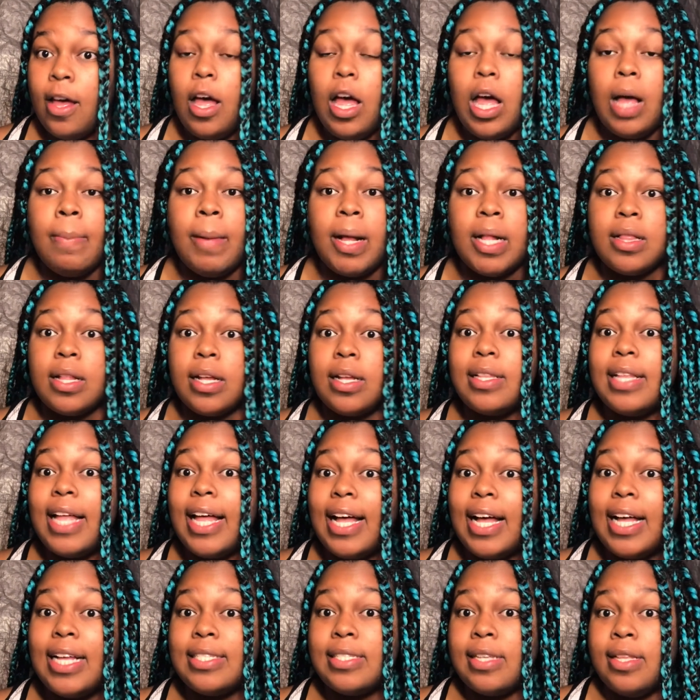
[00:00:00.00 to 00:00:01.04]
about the
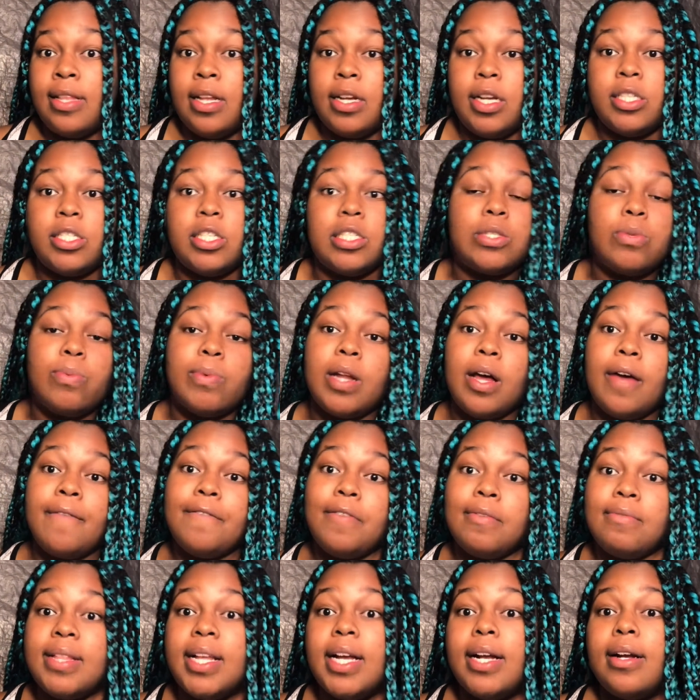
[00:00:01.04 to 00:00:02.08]
class, and then it just went on
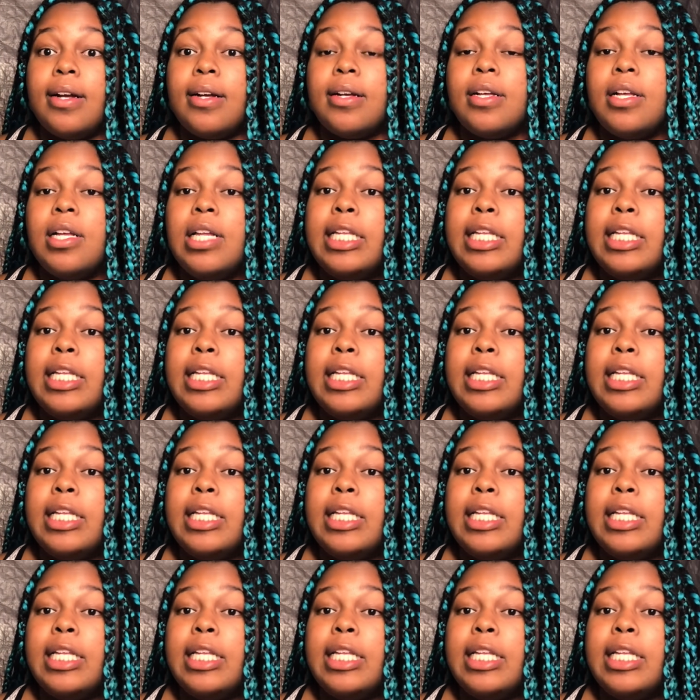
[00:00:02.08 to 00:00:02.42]
from there.